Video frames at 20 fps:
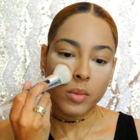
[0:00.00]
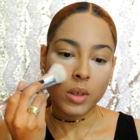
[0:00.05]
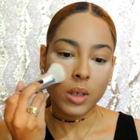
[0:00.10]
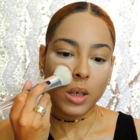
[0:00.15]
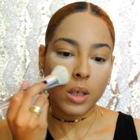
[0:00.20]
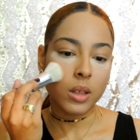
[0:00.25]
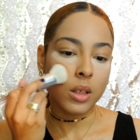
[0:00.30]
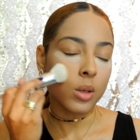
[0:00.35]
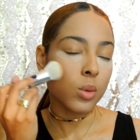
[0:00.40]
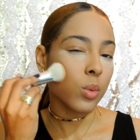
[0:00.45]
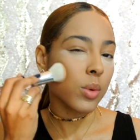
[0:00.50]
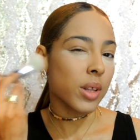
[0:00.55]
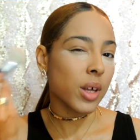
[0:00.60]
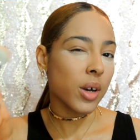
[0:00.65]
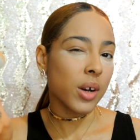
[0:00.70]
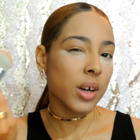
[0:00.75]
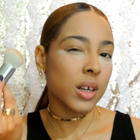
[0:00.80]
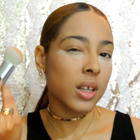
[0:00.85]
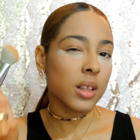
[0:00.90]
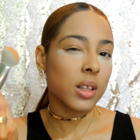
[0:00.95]
And then
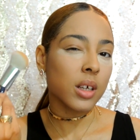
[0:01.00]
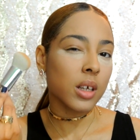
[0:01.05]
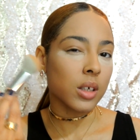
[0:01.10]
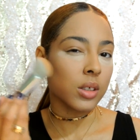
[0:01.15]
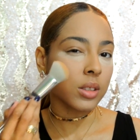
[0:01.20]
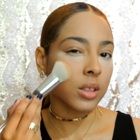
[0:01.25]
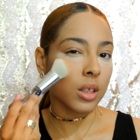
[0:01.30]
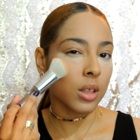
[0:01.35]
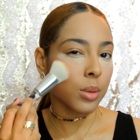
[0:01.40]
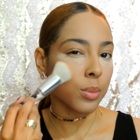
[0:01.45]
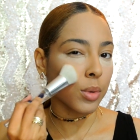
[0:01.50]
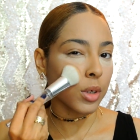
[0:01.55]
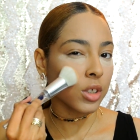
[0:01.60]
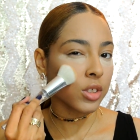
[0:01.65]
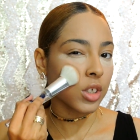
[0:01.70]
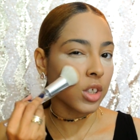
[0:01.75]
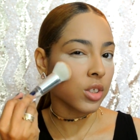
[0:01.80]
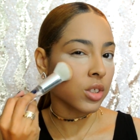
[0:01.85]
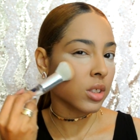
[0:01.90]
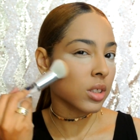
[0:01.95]
without anything else on the
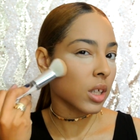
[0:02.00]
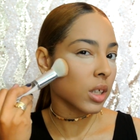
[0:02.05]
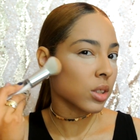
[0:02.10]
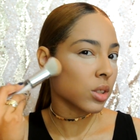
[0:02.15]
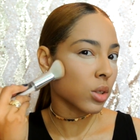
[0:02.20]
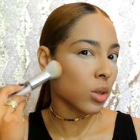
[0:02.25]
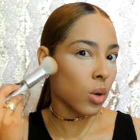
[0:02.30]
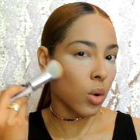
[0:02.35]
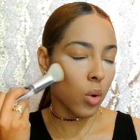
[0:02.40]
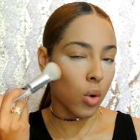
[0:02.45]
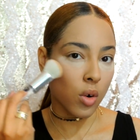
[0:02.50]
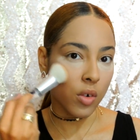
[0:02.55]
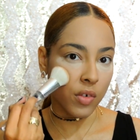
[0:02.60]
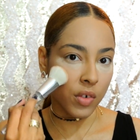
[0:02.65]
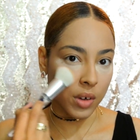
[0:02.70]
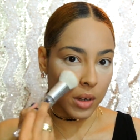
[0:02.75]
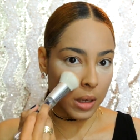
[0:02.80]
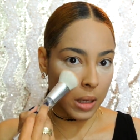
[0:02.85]
brush, I just like to go over it